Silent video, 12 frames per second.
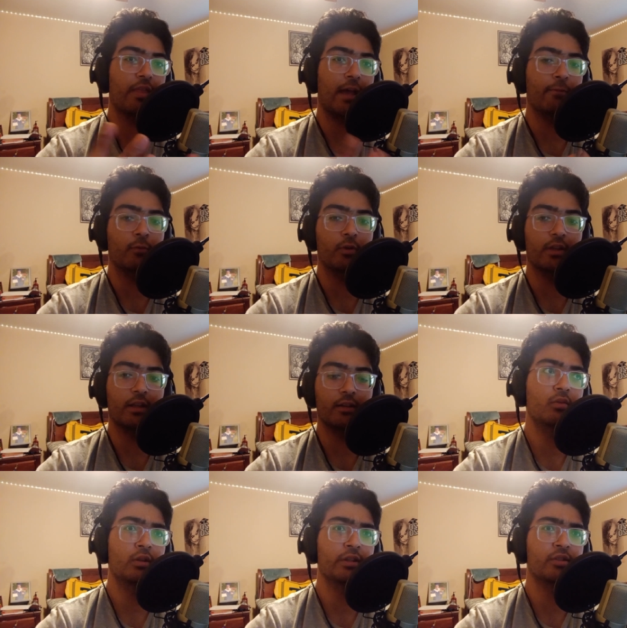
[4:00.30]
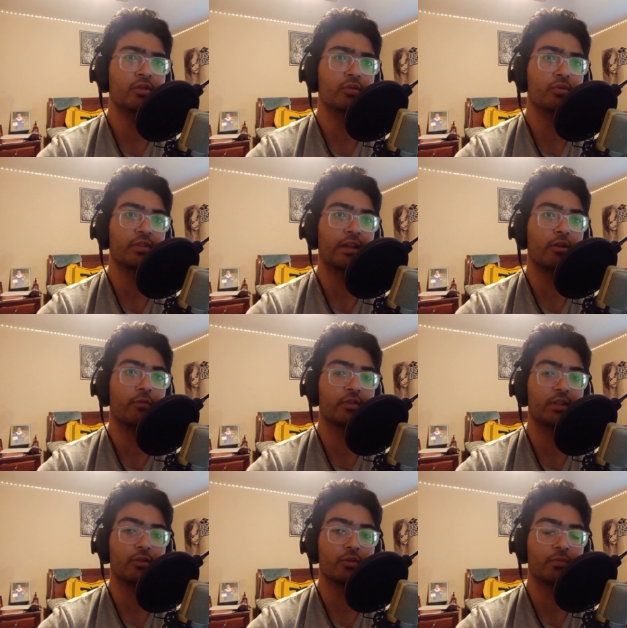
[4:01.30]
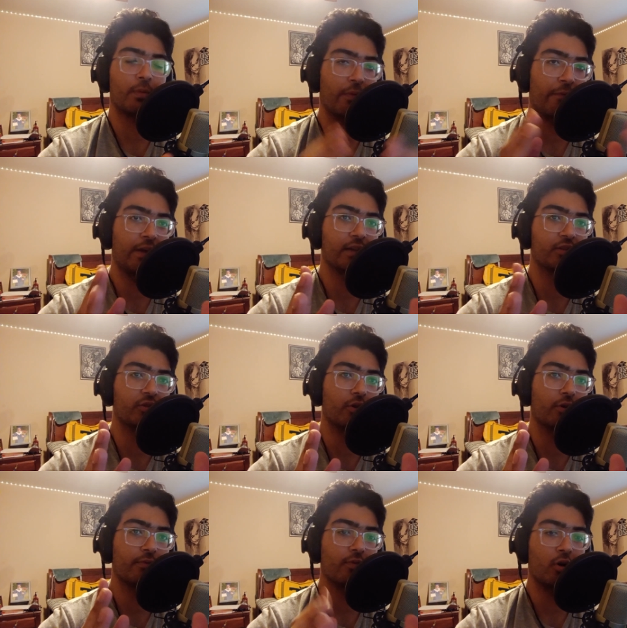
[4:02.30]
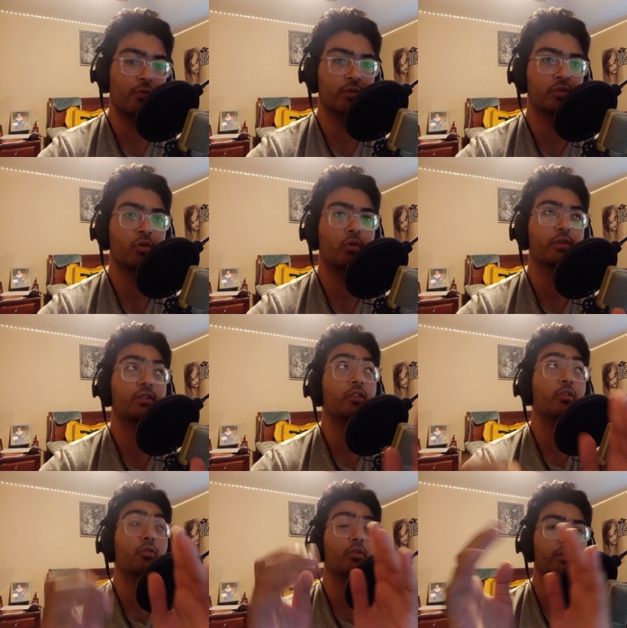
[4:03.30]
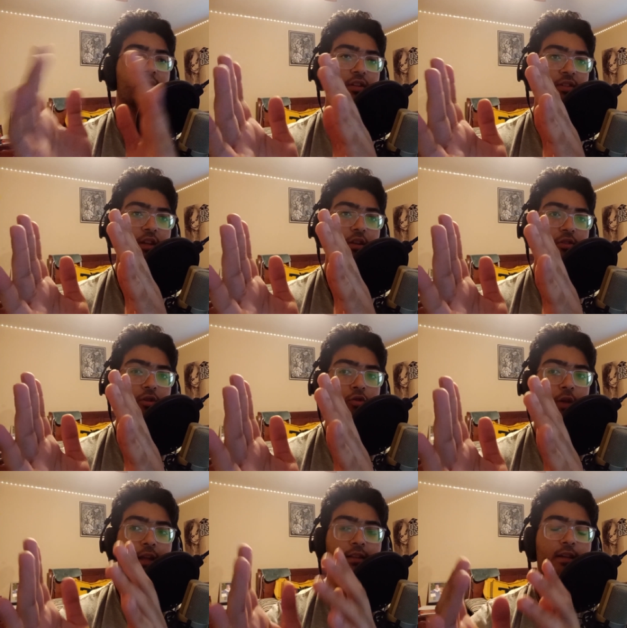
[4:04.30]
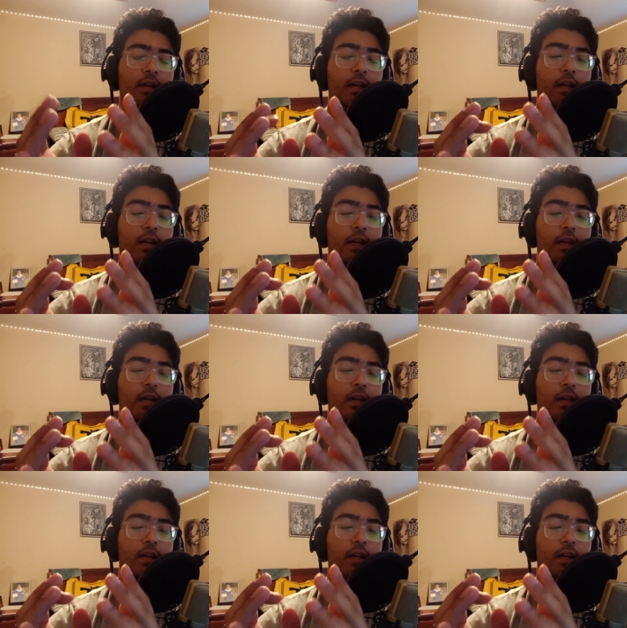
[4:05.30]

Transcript: of that would then lead to sending over signals from the vagus nerve over towards the nucleus of the solitary tract,